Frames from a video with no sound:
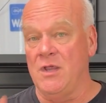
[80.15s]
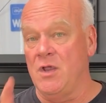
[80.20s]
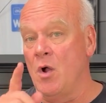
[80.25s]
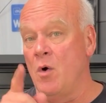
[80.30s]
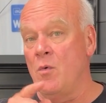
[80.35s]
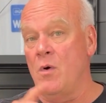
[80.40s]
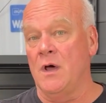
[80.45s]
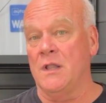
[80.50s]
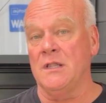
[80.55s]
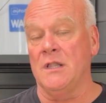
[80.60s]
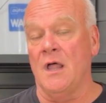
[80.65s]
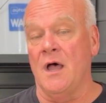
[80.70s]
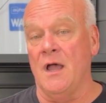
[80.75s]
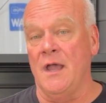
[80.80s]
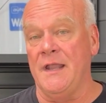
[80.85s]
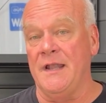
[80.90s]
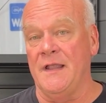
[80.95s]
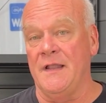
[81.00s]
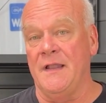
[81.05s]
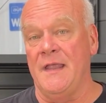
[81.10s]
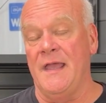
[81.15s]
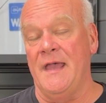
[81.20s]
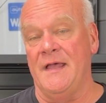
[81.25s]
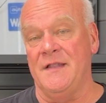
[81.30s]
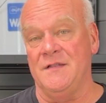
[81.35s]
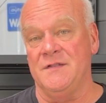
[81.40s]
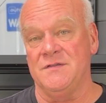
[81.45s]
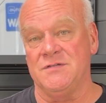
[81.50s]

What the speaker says: Go online at